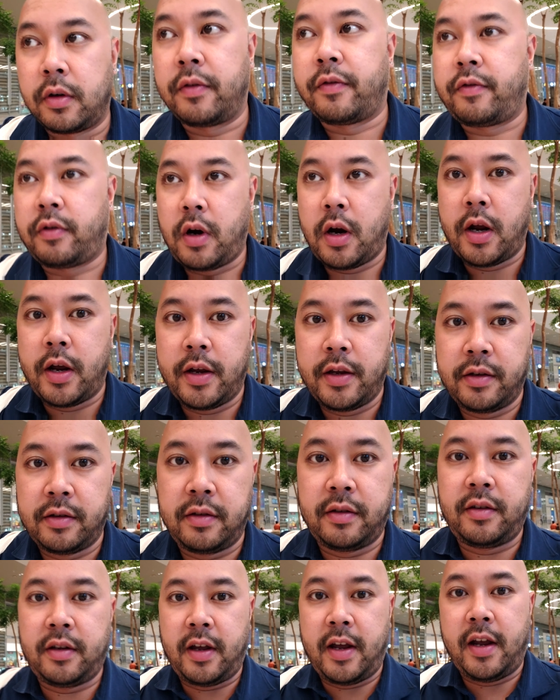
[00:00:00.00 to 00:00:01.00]
and
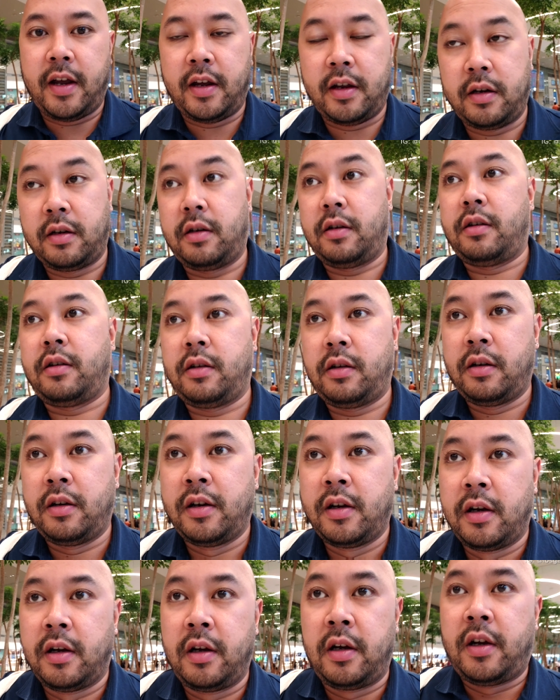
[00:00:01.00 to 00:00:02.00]
fries and
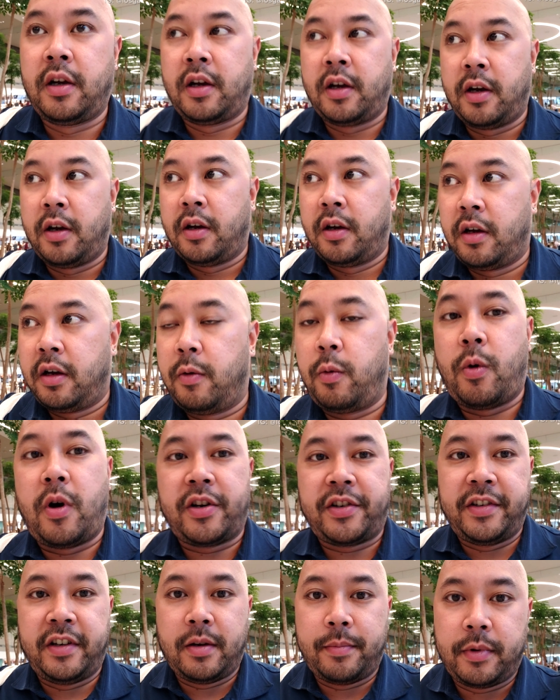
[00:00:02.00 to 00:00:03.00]

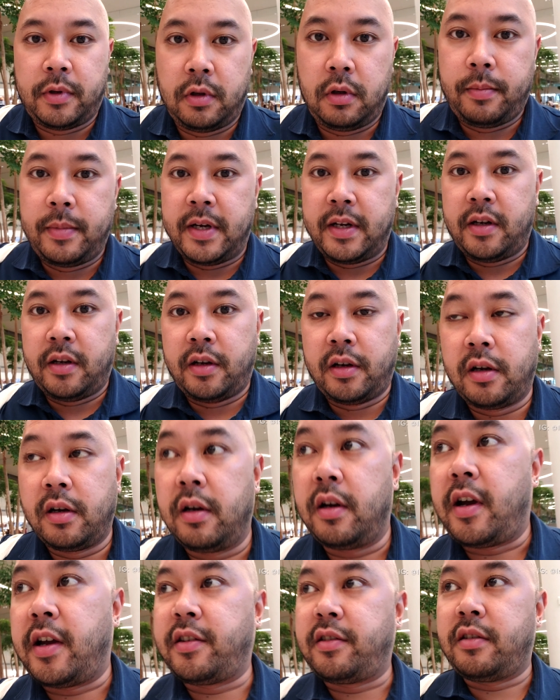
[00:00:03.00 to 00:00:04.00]
washing up a little bit,
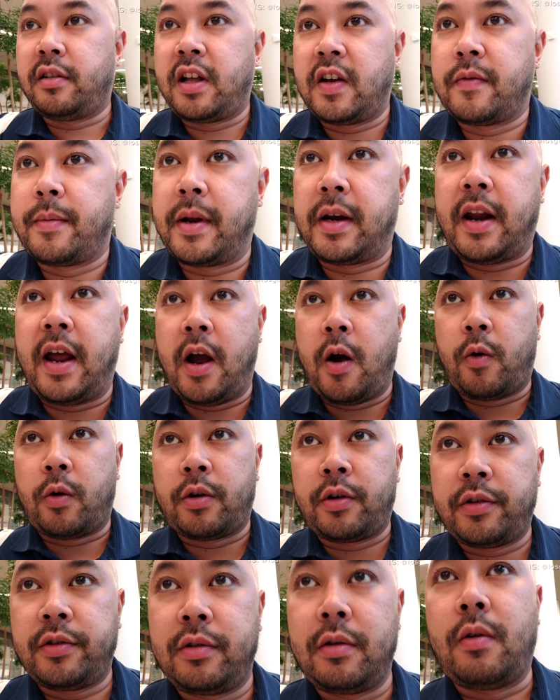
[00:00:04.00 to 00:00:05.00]
I still have about an
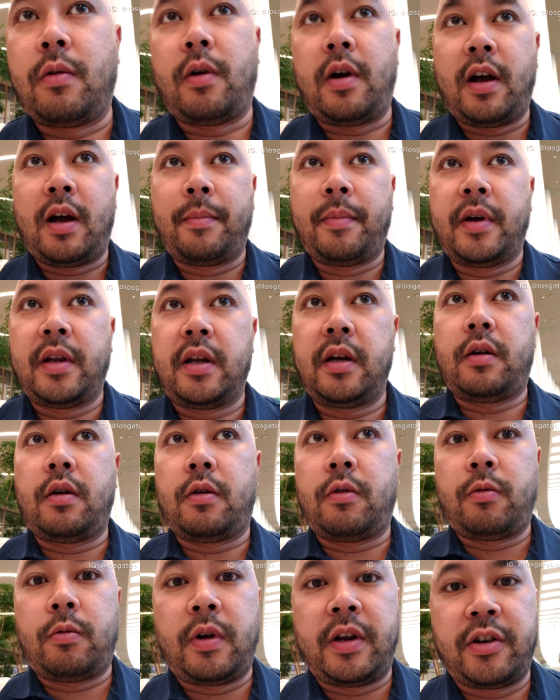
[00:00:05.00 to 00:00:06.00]
hour, so I'm gonna
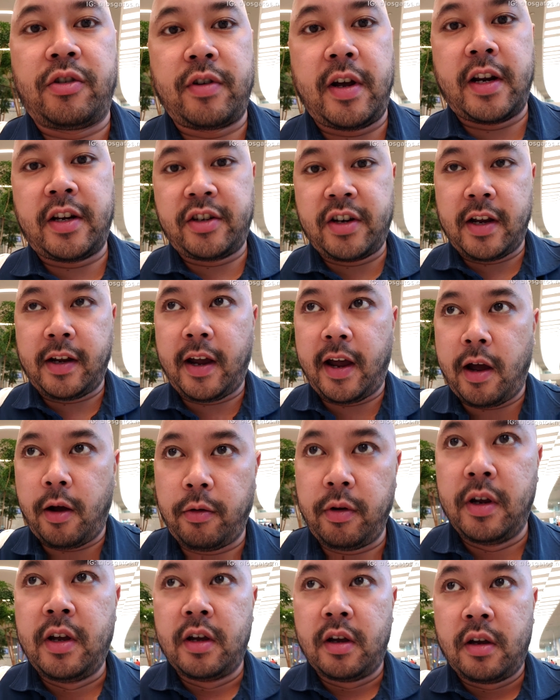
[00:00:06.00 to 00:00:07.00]
go and try to check out
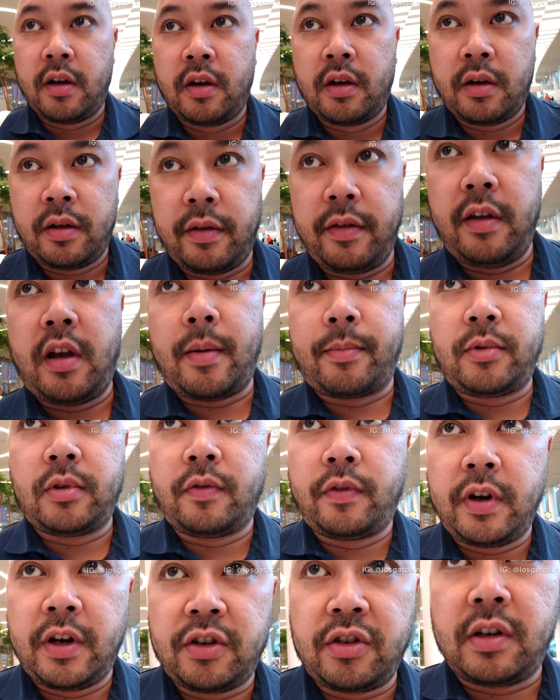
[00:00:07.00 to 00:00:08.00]
the
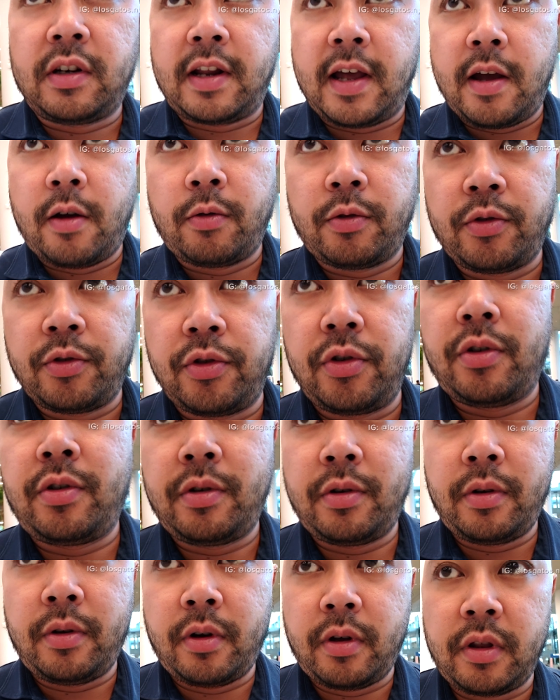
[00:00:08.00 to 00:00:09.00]
observation lounge
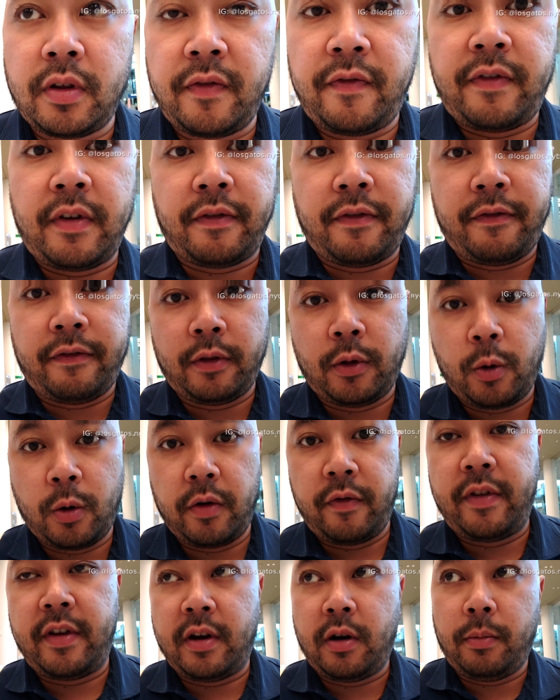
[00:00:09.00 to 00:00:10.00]
on the 5th floor
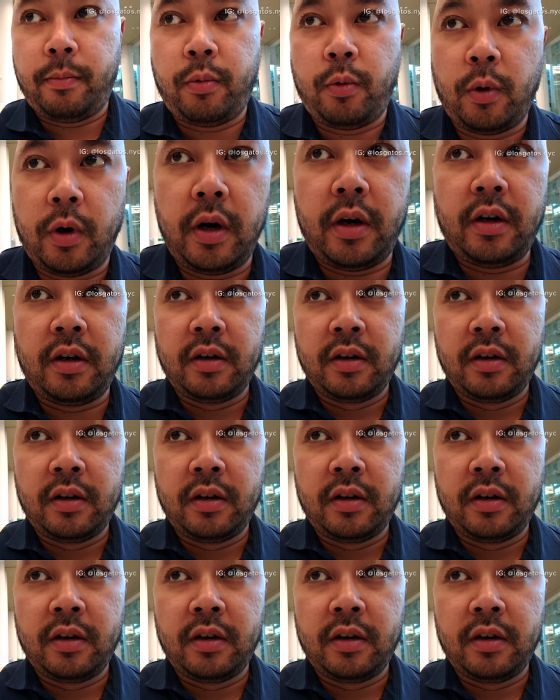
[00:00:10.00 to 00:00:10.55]
of the airport.